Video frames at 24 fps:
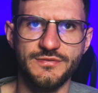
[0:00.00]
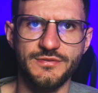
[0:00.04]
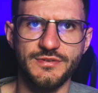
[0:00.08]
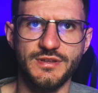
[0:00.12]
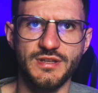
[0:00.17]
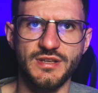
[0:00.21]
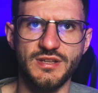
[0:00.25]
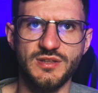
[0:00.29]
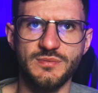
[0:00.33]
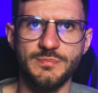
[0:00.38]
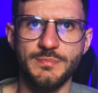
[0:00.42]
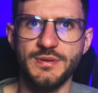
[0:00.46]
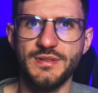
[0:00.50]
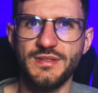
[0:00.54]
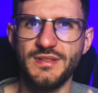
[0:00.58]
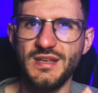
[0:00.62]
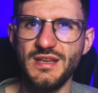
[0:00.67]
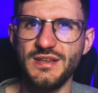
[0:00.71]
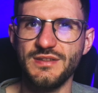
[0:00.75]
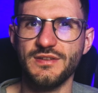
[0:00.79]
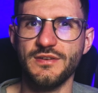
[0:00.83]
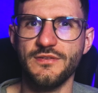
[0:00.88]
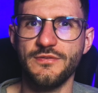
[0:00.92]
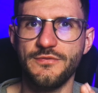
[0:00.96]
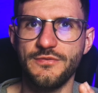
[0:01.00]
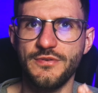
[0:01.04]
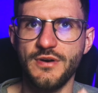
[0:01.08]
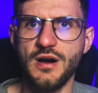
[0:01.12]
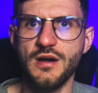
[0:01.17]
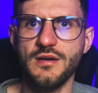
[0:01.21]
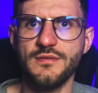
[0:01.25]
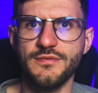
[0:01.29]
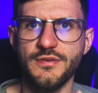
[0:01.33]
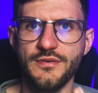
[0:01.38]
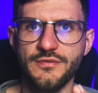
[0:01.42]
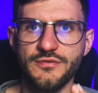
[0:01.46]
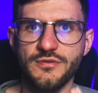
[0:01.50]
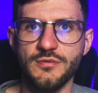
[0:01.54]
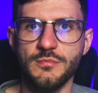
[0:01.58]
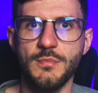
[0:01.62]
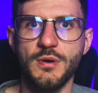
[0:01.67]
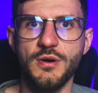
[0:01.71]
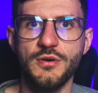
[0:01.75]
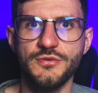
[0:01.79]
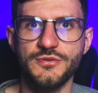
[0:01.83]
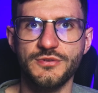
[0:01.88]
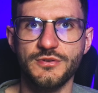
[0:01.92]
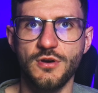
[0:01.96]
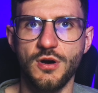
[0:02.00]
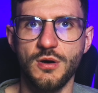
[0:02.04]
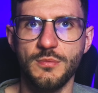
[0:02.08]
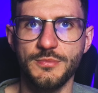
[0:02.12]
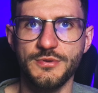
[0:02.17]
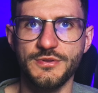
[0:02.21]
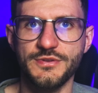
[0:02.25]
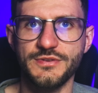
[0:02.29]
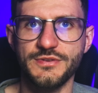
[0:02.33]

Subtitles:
for this, but these are 5 of the most common